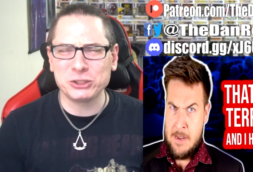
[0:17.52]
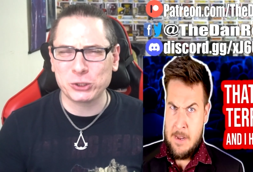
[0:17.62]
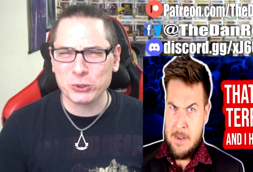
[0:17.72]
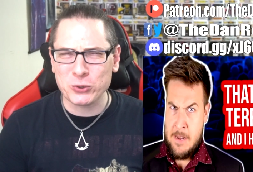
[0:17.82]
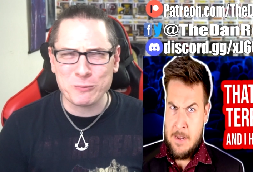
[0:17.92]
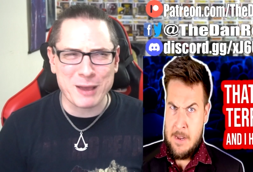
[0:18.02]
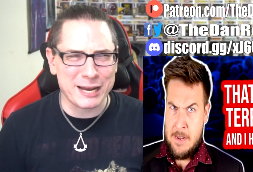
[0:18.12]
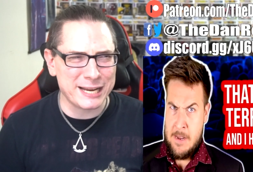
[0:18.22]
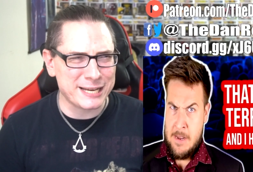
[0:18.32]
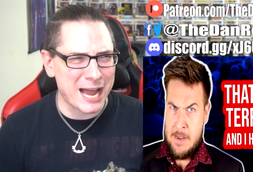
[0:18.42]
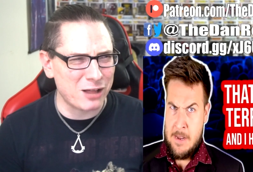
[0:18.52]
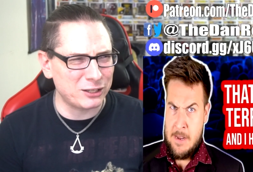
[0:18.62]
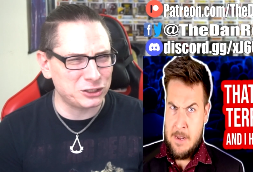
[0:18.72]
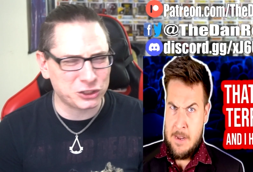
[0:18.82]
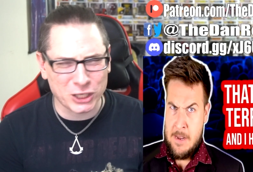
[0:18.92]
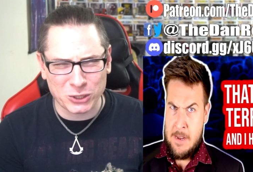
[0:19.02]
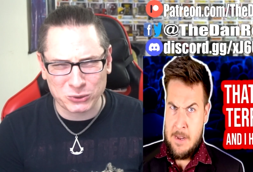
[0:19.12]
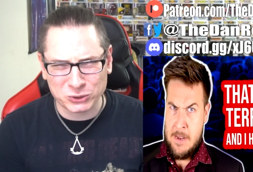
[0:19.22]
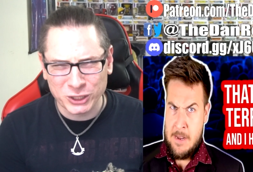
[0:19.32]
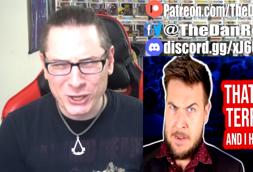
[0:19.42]
Speaker 1: too many talent
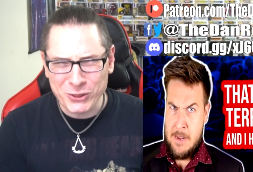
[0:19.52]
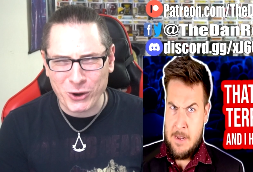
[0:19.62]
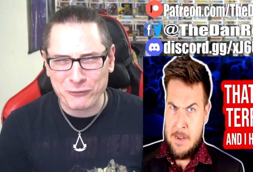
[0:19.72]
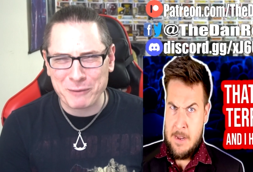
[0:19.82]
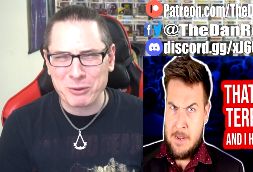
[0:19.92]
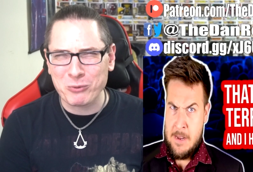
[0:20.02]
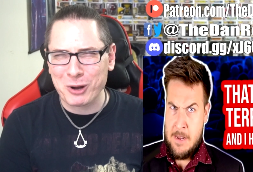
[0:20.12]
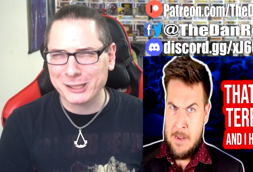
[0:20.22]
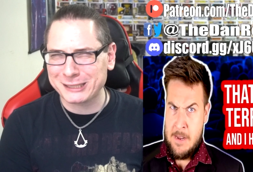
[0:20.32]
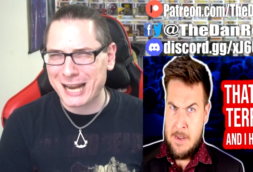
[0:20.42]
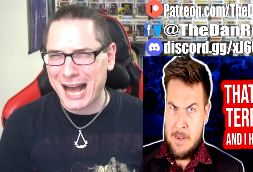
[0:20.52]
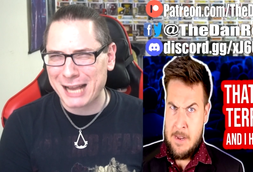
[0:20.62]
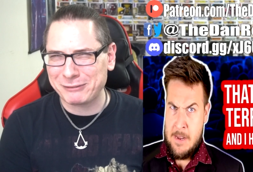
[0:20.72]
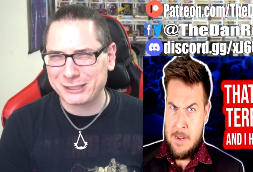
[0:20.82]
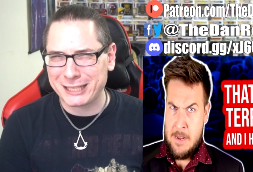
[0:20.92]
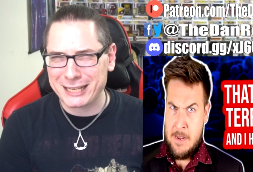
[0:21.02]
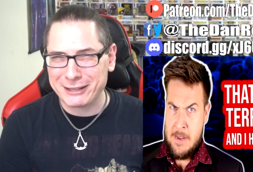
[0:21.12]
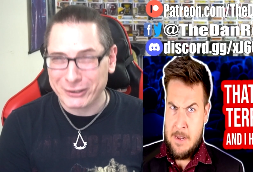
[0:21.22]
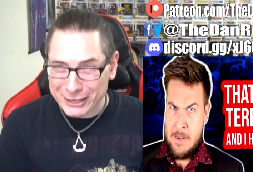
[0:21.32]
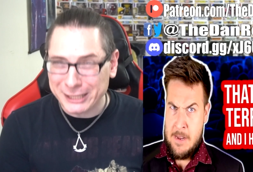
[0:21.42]
shows, though from the ones that I've seen,
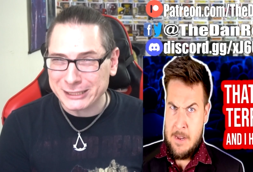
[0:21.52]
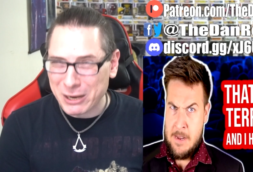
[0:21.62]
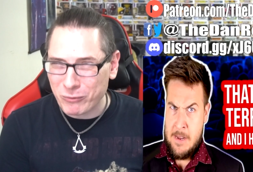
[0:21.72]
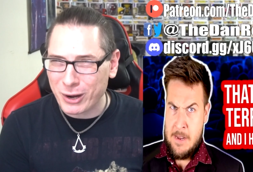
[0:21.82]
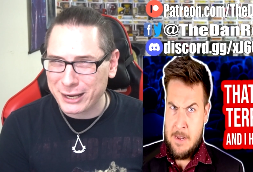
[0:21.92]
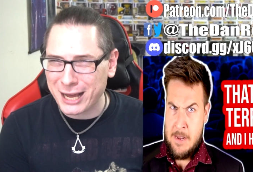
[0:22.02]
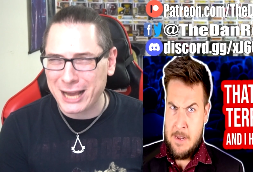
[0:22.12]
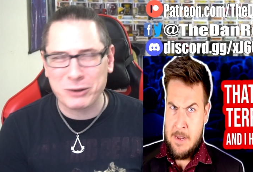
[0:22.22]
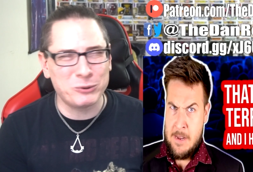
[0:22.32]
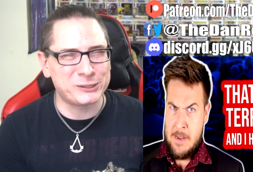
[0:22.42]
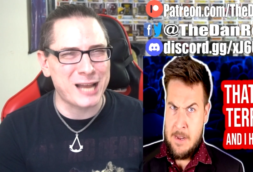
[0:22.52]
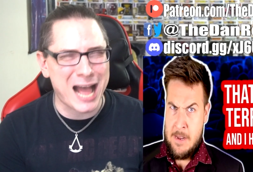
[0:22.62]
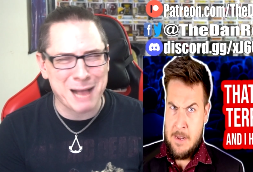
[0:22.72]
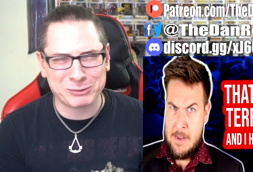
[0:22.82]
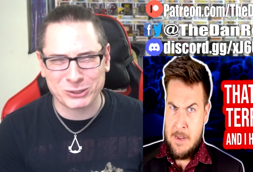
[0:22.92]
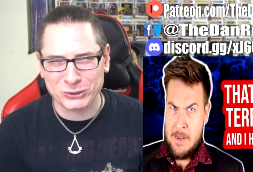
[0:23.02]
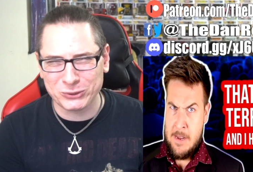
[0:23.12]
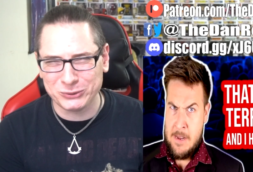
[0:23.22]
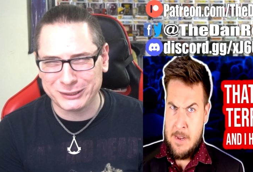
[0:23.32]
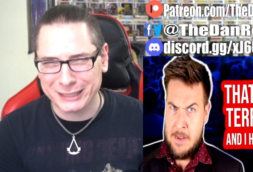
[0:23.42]
there is that one guy who is an
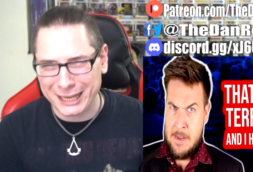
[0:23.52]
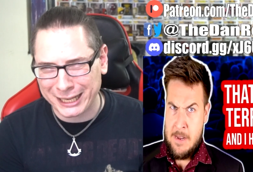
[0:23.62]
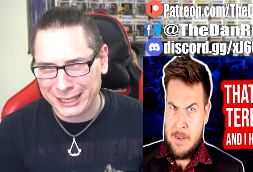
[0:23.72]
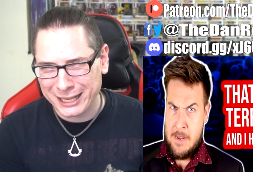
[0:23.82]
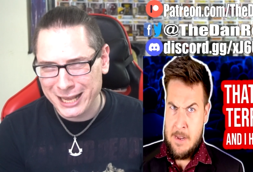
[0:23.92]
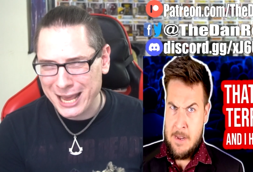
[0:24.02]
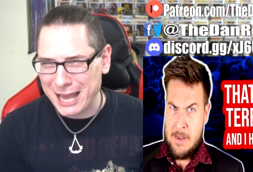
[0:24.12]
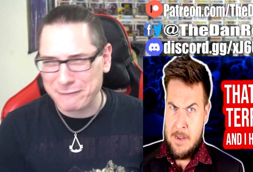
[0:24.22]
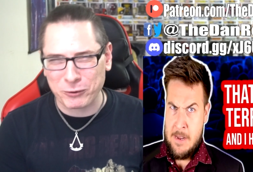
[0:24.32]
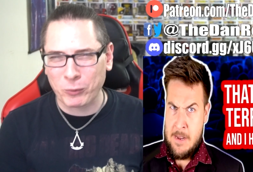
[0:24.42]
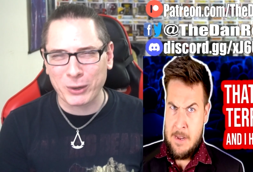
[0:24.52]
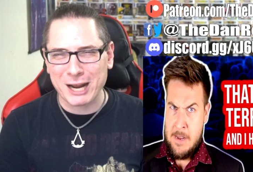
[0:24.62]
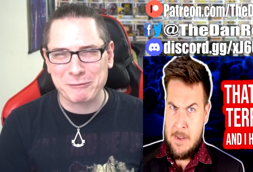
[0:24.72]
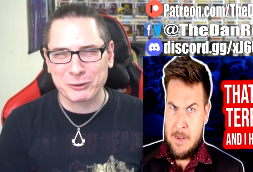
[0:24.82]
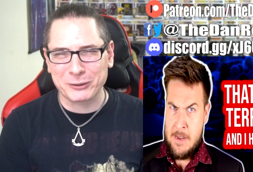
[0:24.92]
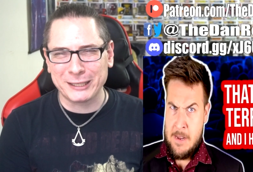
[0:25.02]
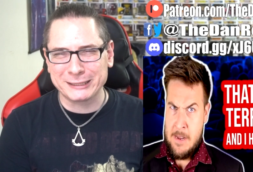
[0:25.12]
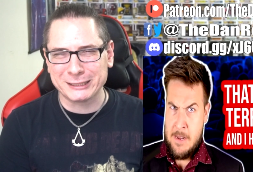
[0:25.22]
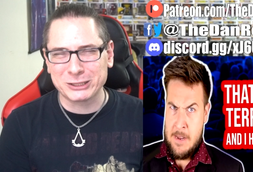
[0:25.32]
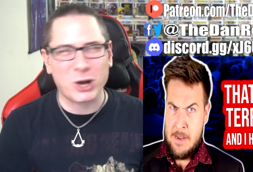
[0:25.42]
absolute dick. And for whatever
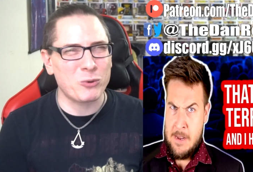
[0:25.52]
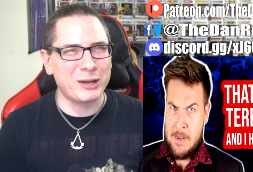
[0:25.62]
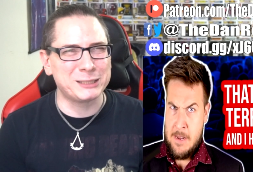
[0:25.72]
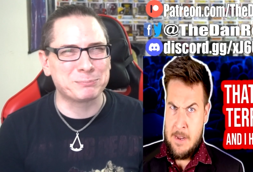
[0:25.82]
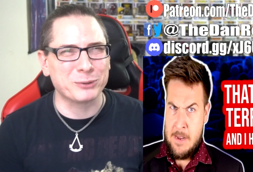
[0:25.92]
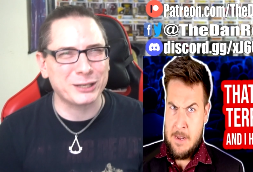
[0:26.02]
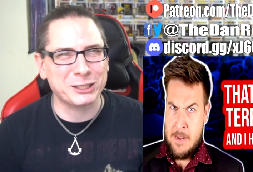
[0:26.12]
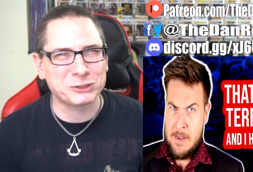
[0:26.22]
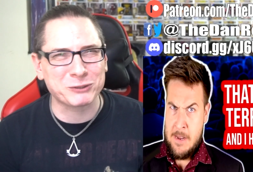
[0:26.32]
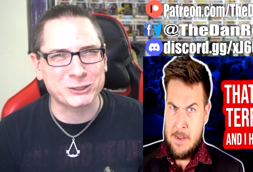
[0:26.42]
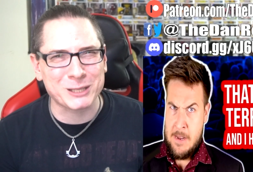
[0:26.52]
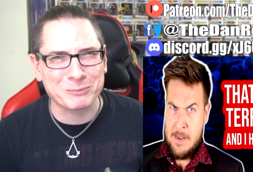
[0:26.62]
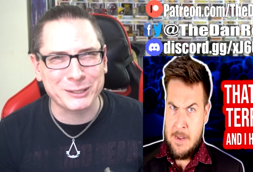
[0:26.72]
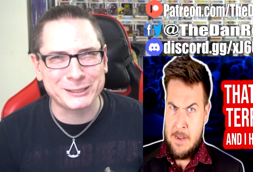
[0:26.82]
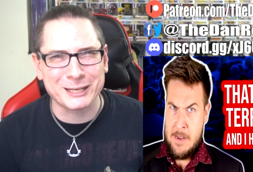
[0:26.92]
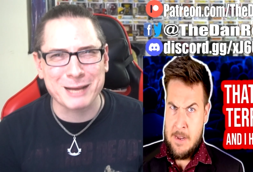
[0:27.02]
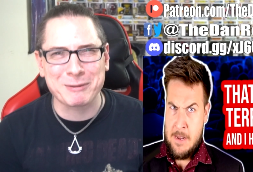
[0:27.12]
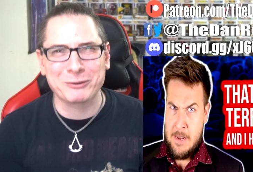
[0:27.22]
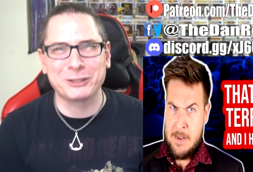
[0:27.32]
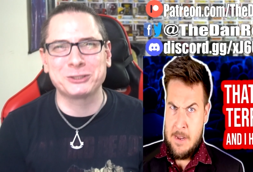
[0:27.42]
reasons, always British for some reason. I'm
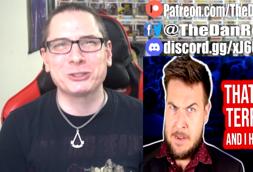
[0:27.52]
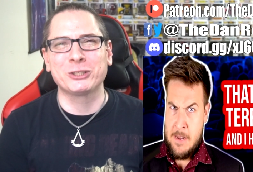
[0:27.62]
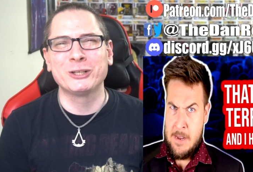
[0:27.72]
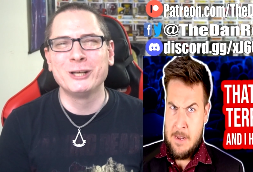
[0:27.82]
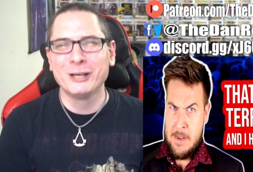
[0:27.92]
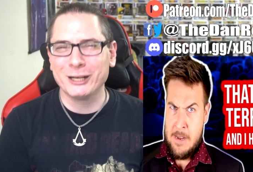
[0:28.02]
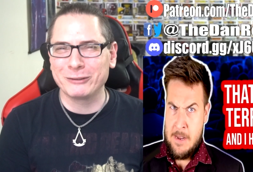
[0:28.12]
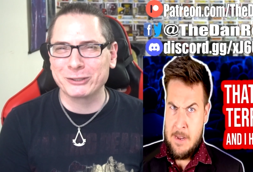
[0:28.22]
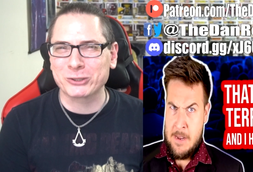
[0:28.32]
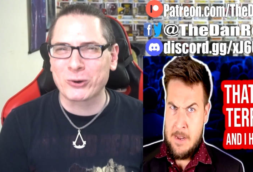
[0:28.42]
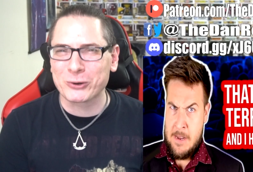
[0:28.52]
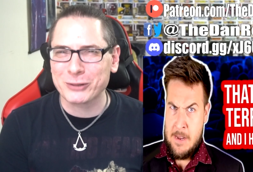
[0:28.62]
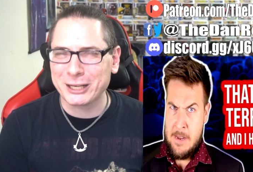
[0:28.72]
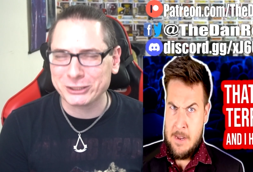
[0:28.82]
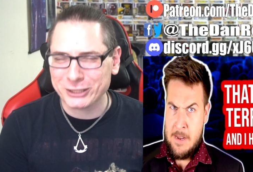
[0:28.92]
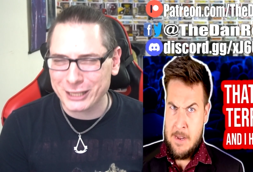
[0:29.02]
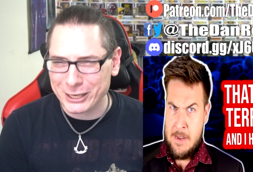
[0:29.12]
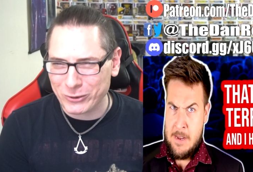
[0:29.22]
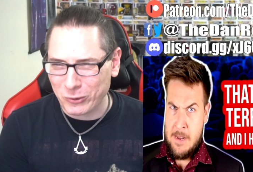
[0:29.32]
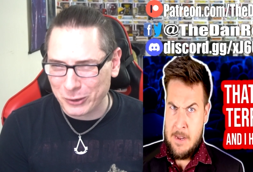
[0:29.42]
not really sure uh, there's a correlation
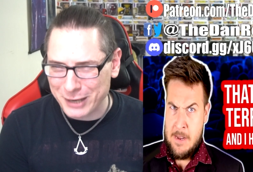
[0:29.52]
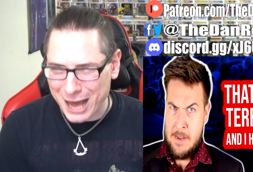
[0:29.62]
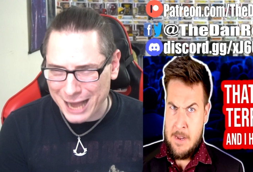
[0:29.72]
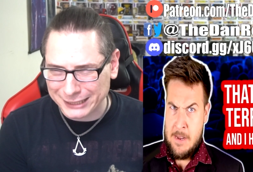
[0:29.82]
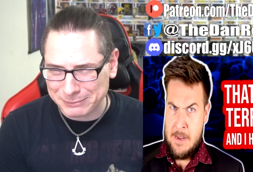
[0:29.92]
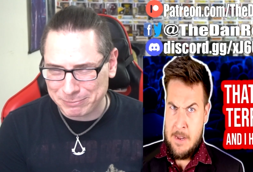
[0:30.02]
there or not.